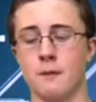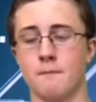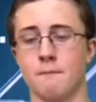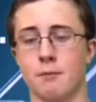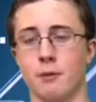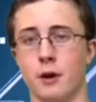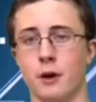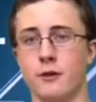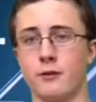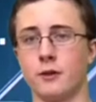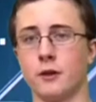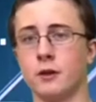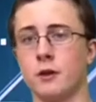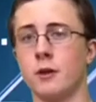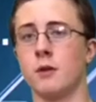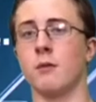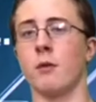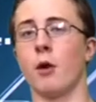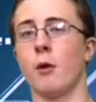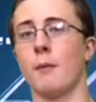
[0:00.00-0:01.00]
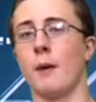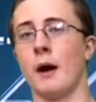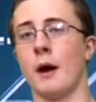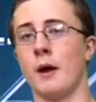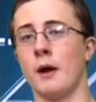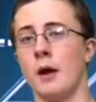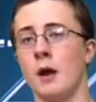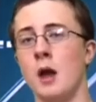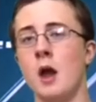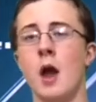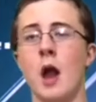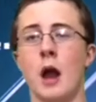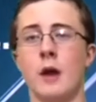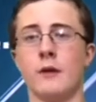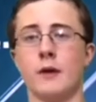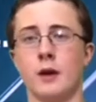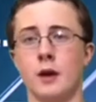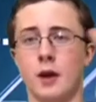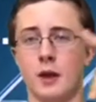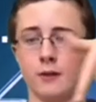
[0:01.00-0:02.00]
placed into the robot, and
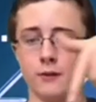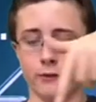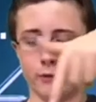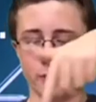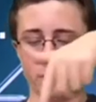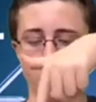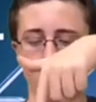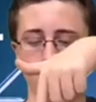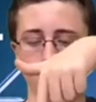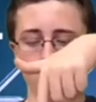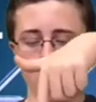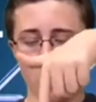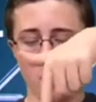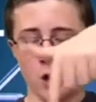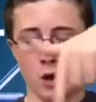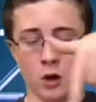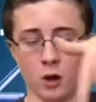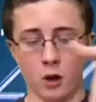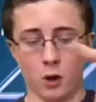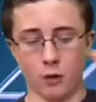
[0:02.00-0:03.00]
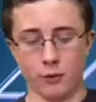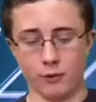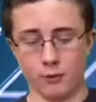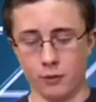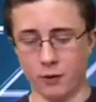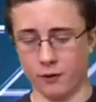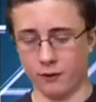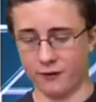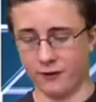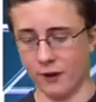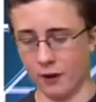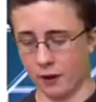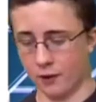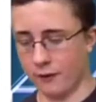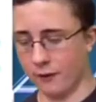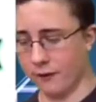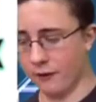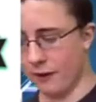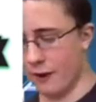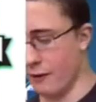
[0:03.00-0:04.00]
then it needs to go through a series
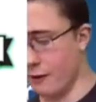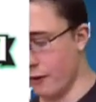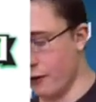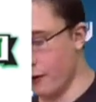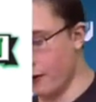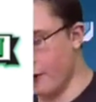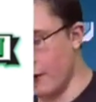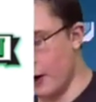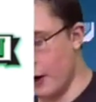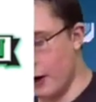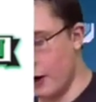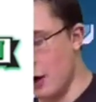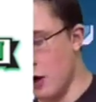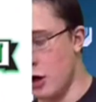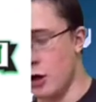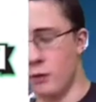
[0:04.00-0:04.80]
of sensors here.